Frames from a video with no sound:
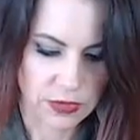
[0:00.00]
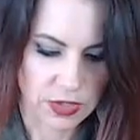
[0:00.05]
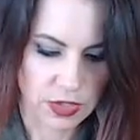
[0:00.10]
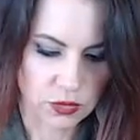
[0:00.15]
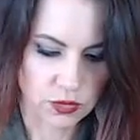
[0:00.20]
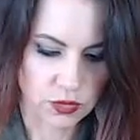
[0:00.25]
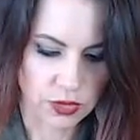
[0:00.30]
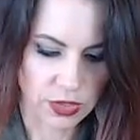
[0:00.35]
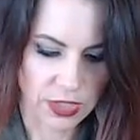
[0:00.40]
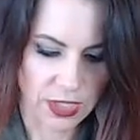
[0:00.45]
I
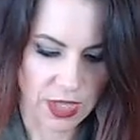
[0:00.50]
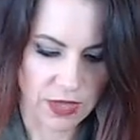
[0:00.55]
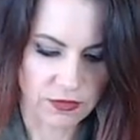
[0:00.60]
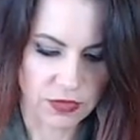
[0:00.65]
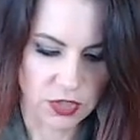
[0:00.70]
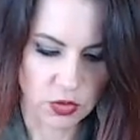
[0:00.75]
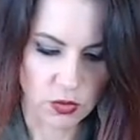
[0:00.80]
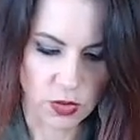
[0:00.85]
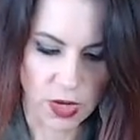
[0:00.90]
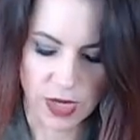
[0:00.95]
really have
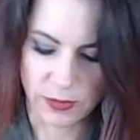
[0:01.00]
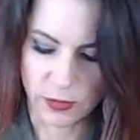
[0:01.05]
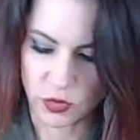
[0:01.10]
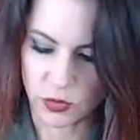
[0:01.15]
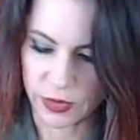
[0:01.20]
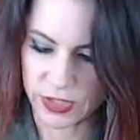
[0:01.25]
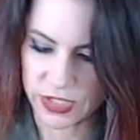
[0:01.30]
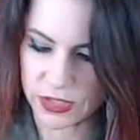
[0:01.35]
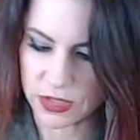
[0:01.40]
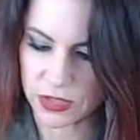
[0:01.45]
no rhyme
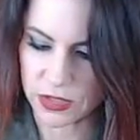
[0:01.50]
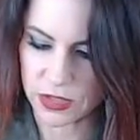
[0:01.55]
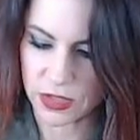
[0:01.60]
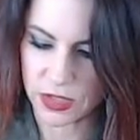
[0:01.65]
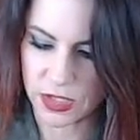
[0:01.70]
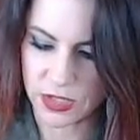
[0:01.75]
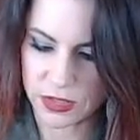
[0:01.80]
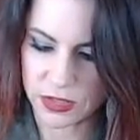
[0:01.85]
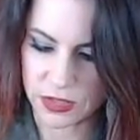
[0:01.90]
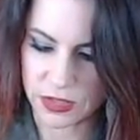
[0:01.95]
or reason to
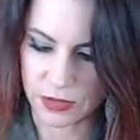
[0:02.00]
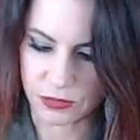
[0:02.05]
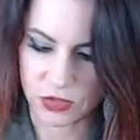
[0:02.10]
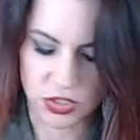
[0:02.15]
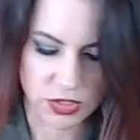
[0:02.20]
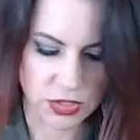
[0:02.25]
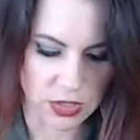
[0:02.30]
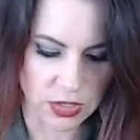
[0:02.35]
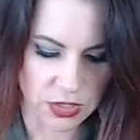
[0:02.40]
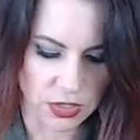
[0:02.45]
this. I'm
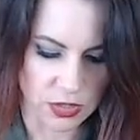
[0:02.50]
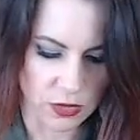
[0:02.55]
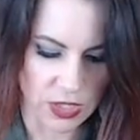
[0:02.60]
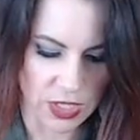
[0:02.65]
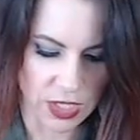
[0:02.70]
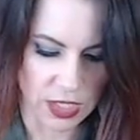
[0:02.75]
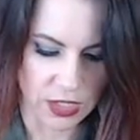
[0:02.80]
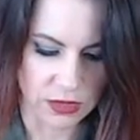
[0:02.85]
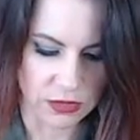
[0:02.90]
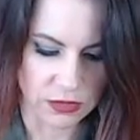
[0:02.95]
just going to go
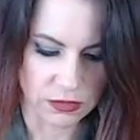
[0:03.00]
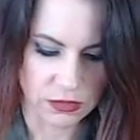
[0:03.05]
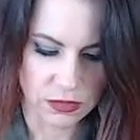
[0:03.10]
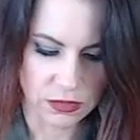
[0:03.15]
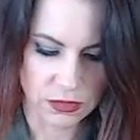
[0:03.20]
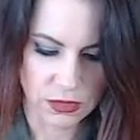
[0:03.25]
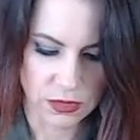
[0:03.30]
ahead and